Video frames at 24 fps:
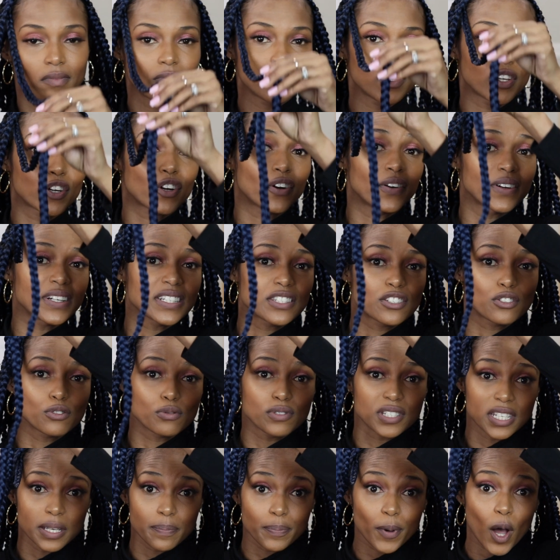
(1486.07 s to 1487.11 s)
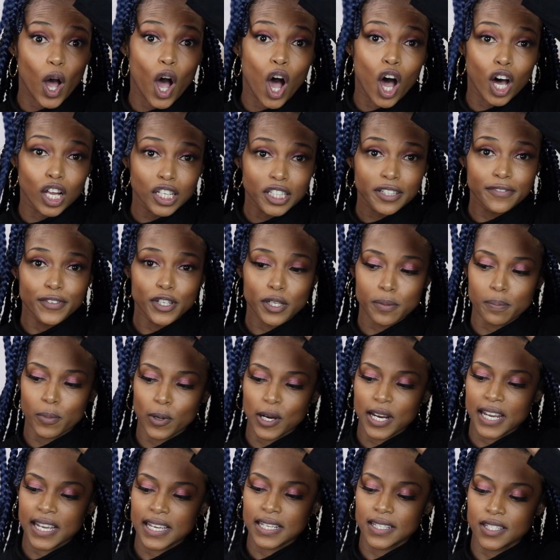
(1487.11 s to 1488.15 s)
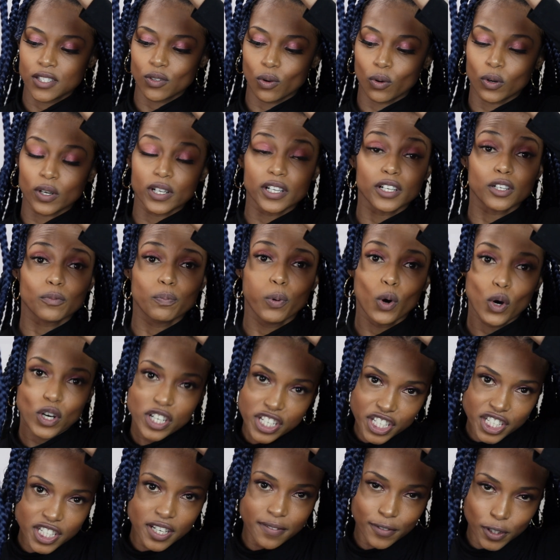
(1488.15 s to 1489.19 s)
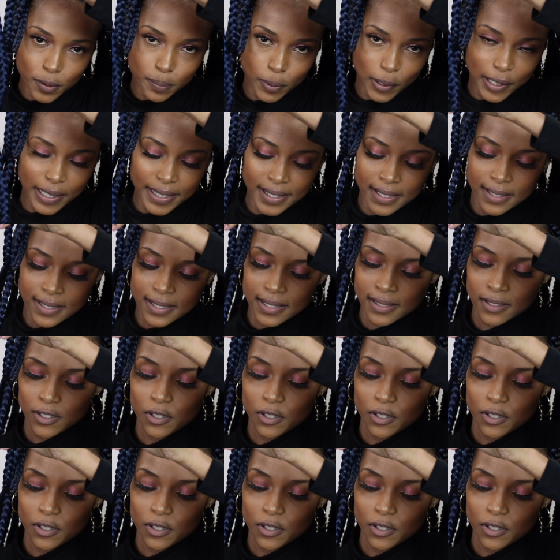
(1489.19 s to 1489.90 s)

You're going to dip all of your braids, or a portion of your braids.